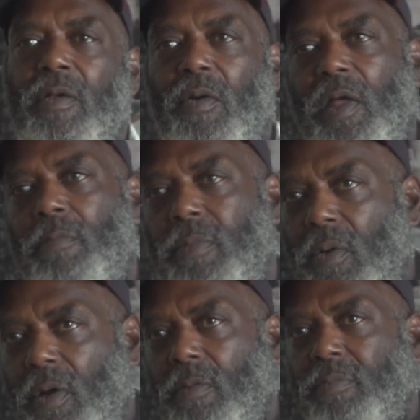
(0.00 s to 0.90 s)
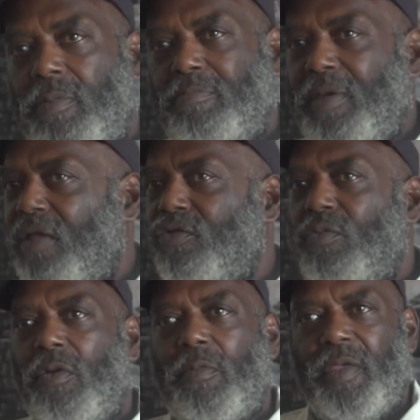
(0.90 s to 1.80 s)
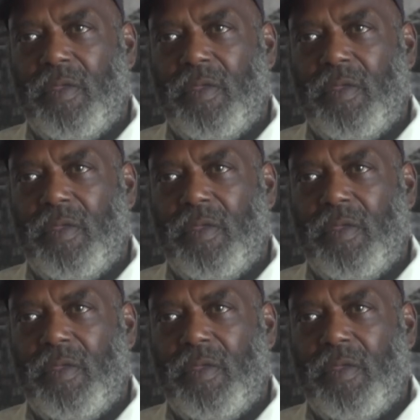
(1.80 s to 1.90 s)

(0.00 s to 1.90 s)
Go ahead and blow up. Be big as you want to